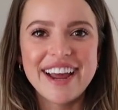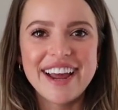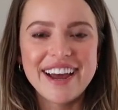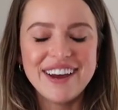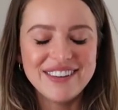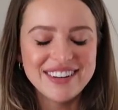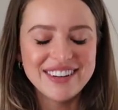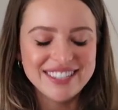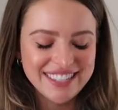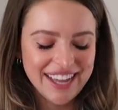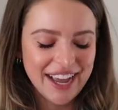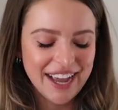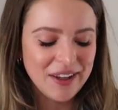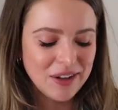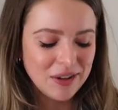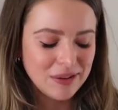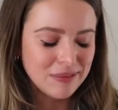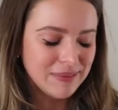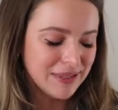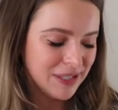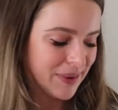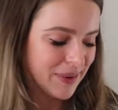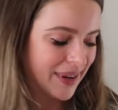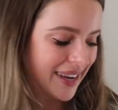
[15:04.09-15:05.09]
now to
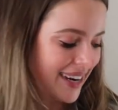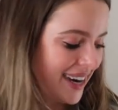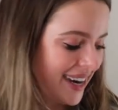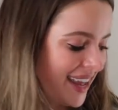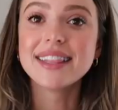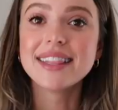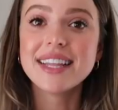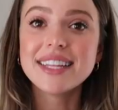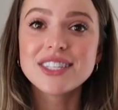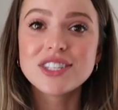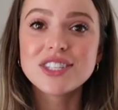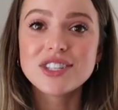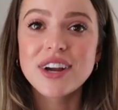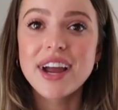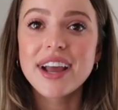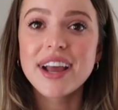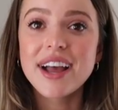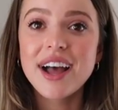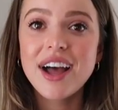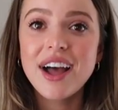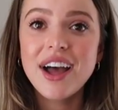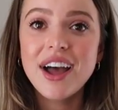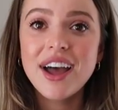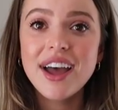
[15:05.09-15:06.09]
cycle between. Let's
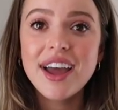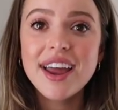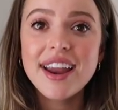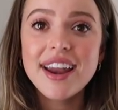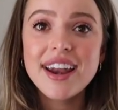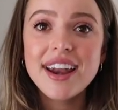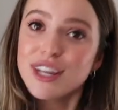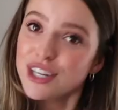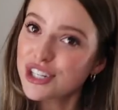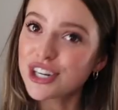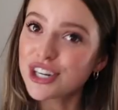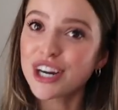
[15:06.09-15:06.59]
try on the